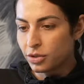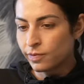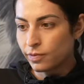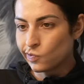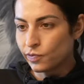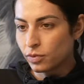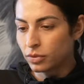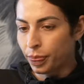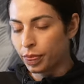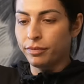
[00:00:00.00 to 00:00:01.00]
is, where I should be
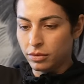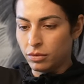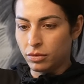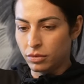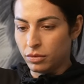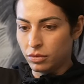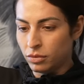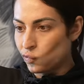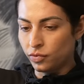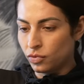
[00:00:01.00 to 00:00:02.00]
focused. And right
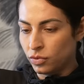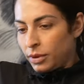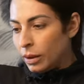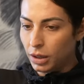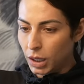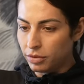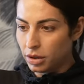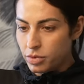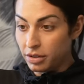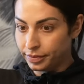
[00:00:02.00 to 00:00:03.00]
now, I think
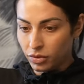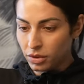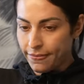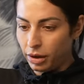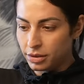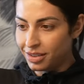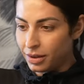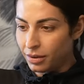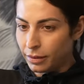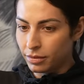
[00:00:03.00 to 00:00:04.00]
the constraint is